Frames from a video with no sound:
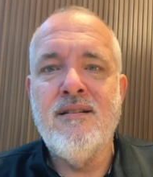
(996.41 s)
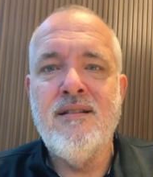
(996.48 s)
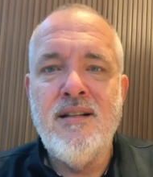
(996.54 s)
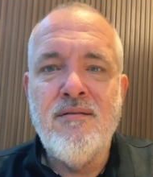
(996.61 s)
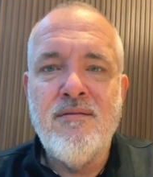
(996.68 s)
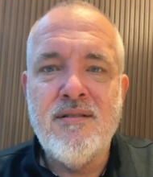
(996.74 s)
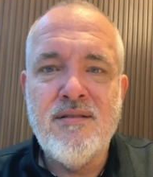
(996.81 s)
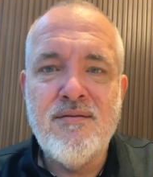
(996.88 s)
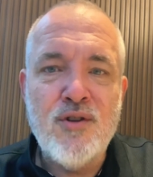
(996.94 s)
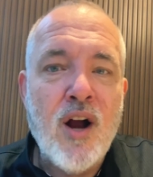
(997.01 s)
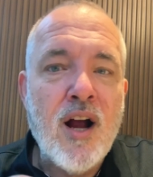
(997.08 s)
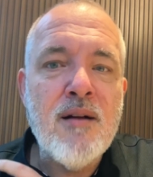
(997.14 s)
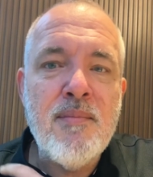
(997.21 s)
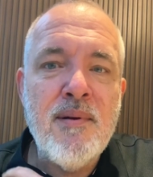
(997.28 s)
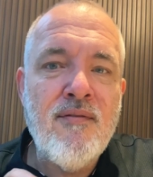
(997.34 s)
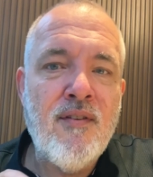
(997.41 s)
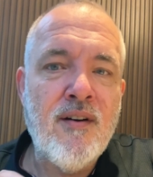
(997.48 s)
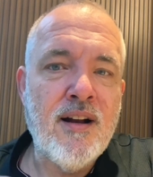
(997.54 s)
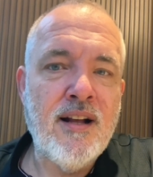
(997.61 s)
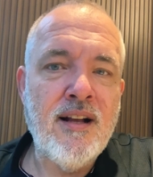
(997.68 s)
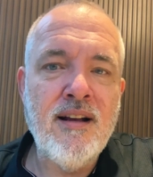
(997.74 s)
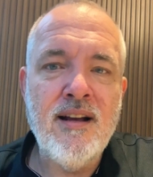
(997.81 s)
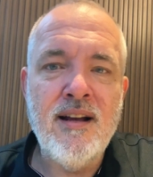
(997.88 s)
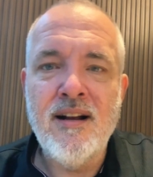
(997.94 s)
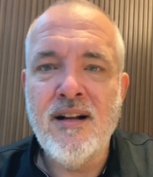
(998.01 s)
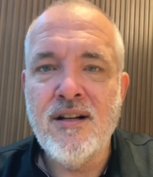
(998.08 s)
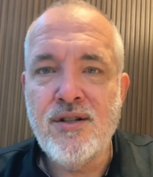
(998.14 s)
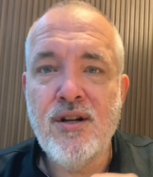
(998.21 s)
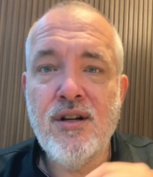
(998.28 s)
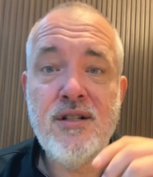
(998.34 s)
He was trying to be funny, and I
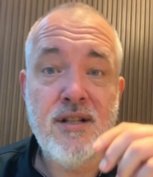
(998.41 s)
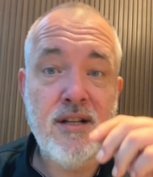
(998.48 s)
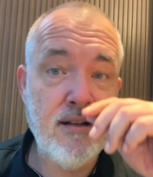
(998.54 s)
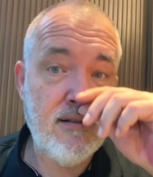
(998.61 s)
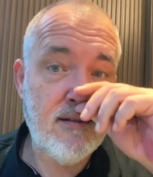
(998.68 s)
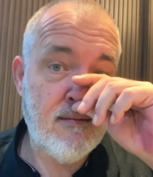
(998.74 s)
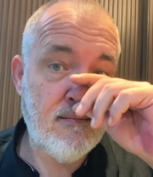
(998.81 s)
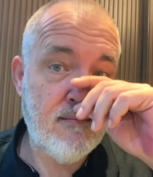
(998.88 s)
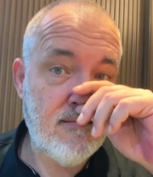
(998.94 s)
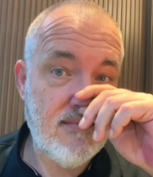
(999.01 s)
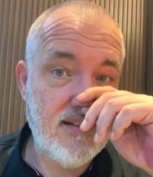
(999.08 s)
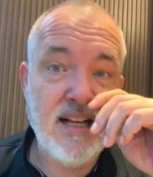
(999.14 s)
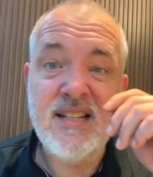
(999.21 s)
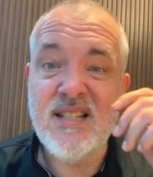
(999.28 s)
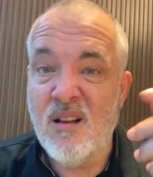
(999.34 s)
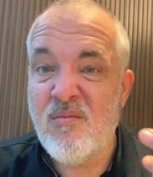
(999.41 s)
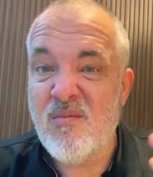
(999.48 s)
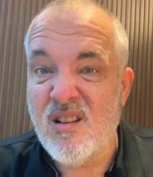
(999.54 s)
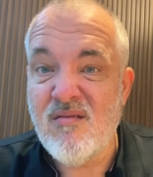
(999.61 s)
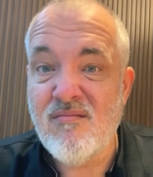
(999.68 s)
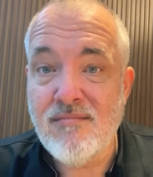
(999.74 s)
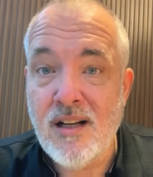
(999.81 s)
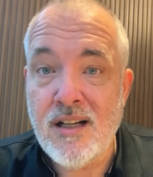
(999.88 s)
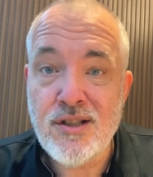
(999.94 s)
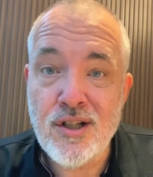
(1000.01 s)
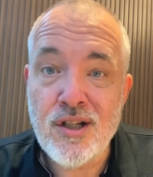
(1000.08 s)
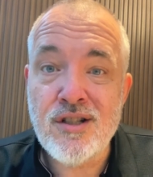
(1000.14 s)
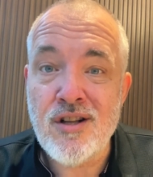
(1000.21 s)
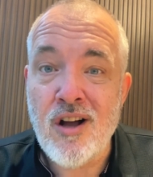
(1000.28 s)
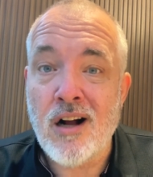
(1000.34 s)
should have just said something. I
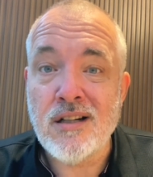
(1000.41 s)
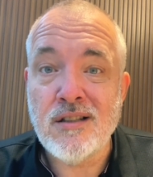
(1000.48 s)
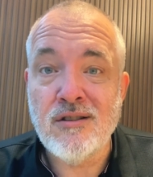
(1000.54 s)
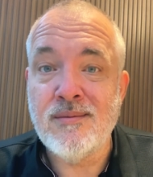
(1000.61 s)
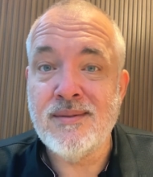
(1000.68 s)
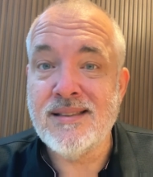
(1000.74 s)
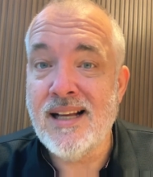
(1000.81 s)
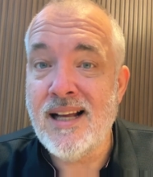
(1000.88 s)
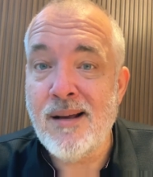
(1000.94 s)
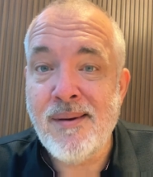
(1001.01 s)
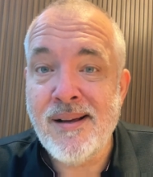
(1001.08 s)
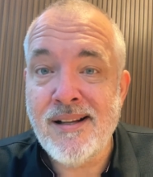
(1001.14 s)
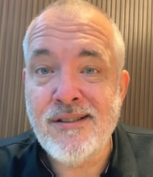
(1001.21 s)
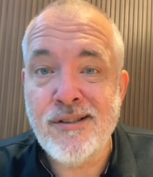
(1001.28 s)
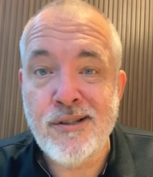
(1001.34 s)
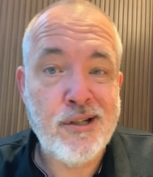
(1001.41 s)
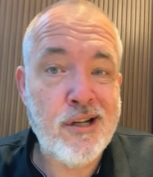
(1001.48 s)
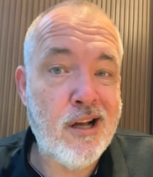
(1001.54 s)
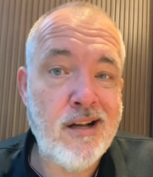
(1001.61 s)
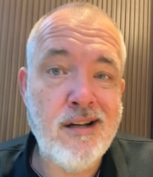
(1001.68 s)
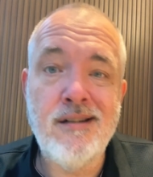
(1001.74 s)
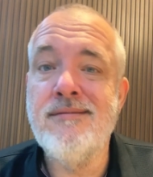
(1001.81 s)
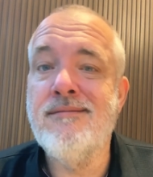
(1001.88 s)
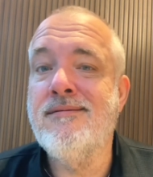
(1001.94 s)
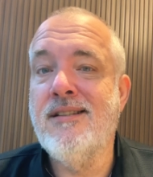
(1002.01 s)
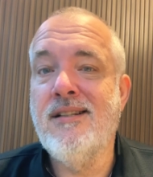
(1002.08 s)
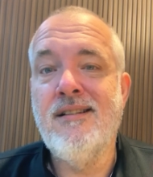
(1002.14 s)
should have talked to him and said, "Hey, man, you're young.